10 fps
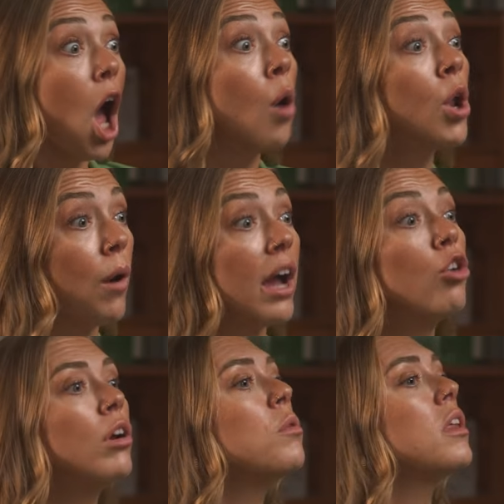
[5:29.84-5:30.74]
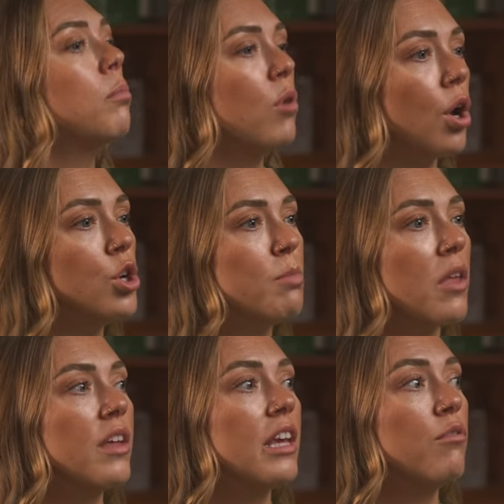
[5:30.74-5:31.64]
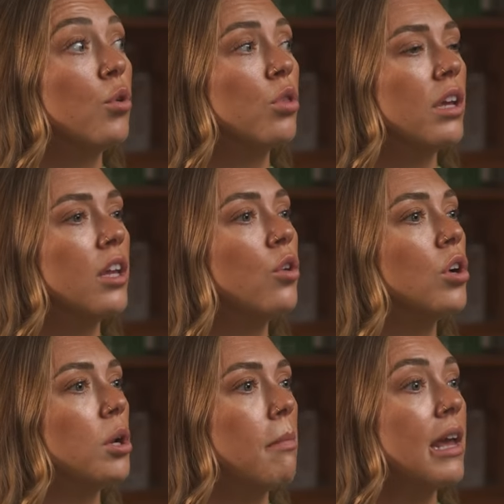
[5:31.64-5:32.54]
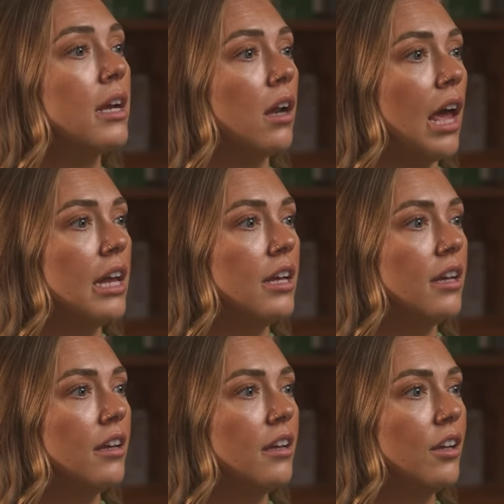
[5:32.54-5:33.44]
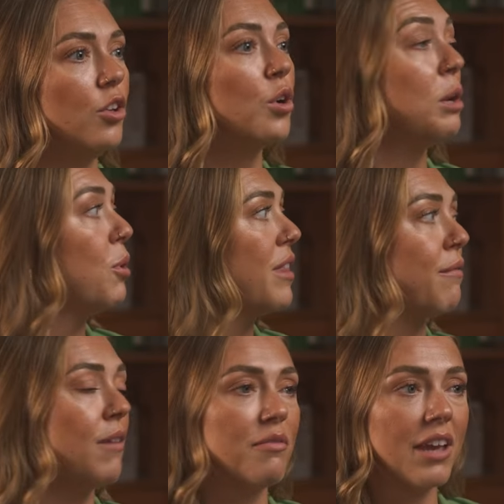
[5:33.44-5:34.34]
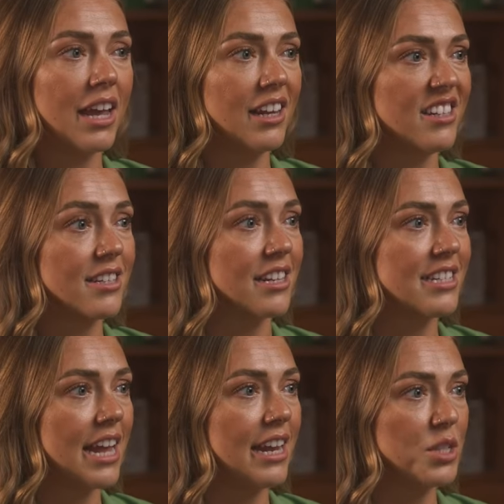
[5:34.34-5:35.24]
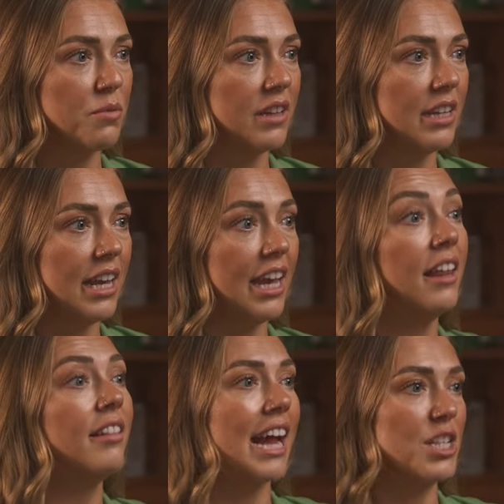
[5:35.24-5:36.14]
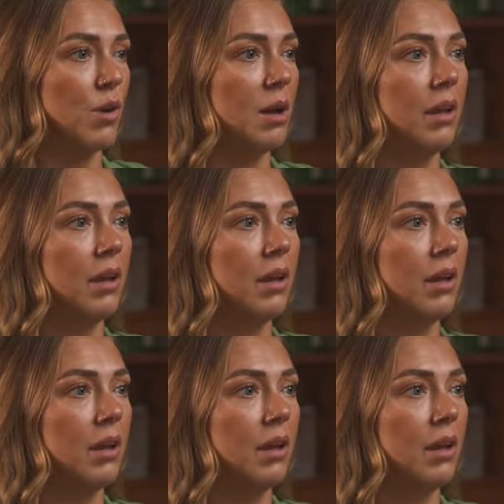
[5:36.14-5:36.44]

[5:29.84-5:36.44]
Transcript: Definitely. Oh no, I agree with the approach. But I think if you're thinking you're going to make like, you're going to put that 5K in and it's going to 10X within the year, that's where I'm